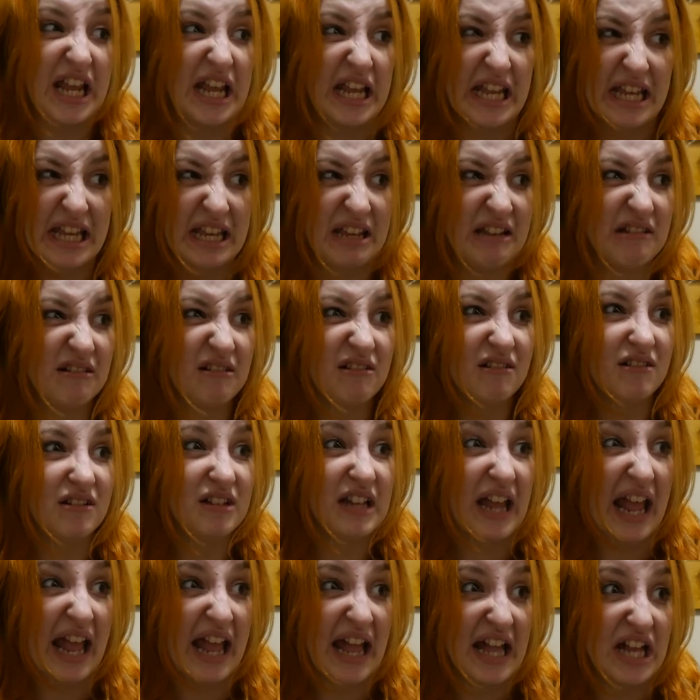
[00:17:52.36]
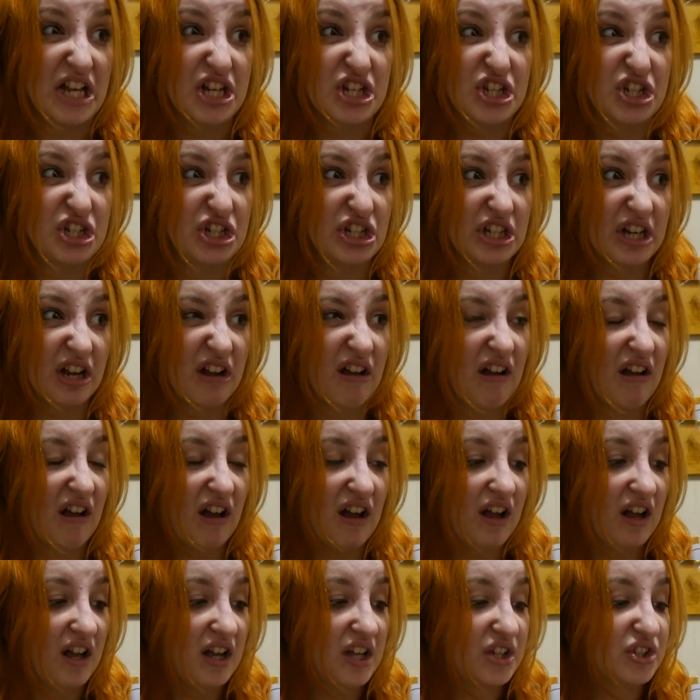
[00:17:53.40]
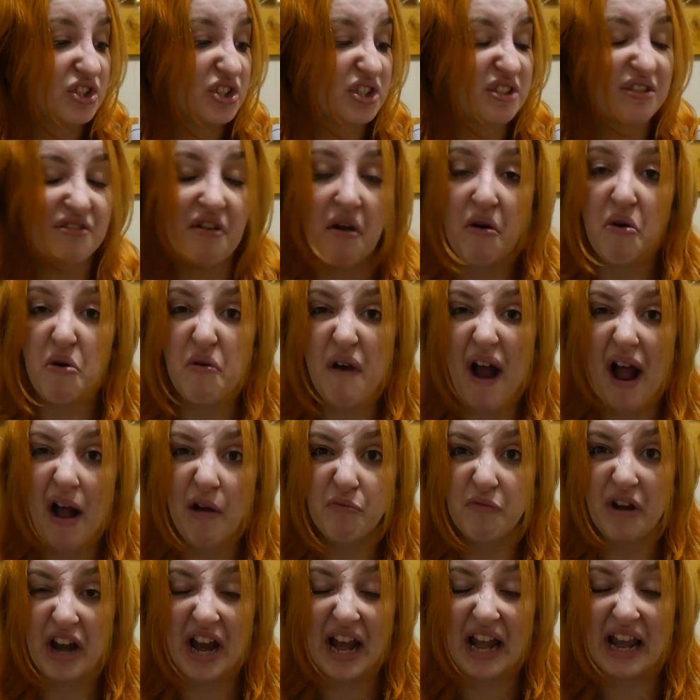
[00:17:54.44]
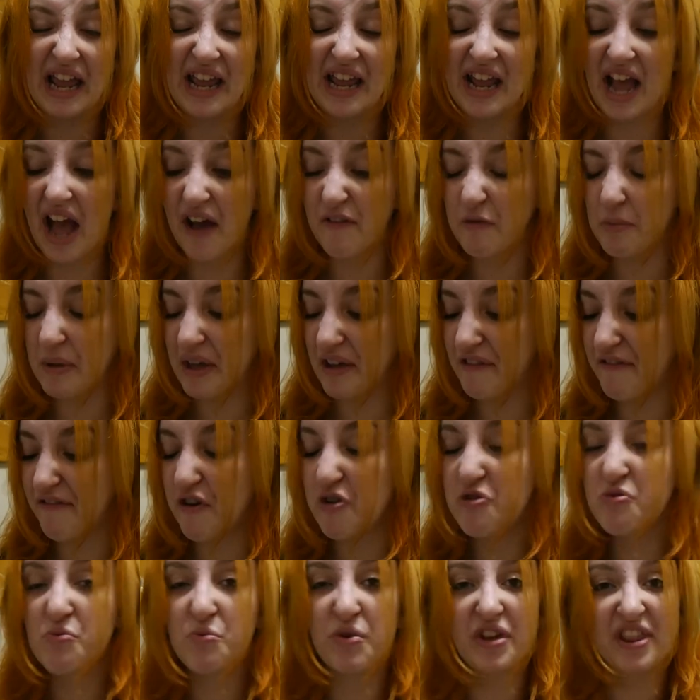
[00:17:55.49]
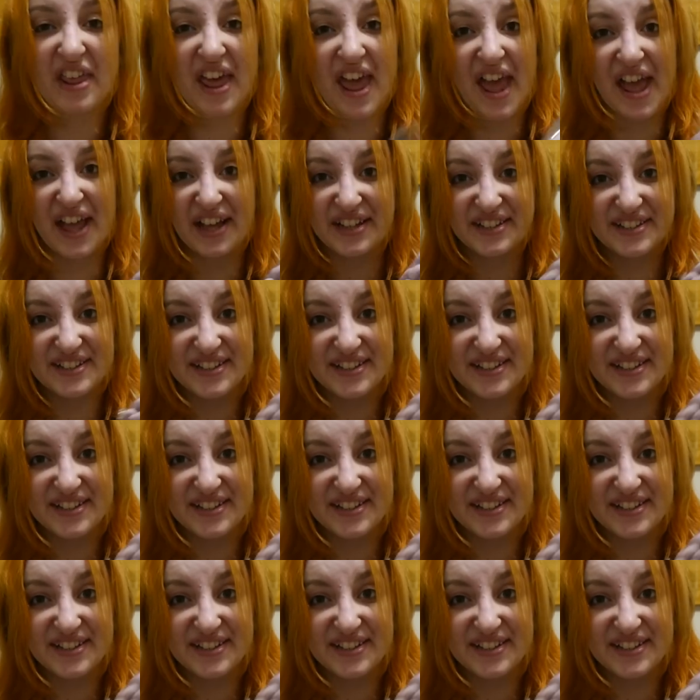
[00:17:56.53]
eat-ish. Just throw around really, have a bit of fun with it.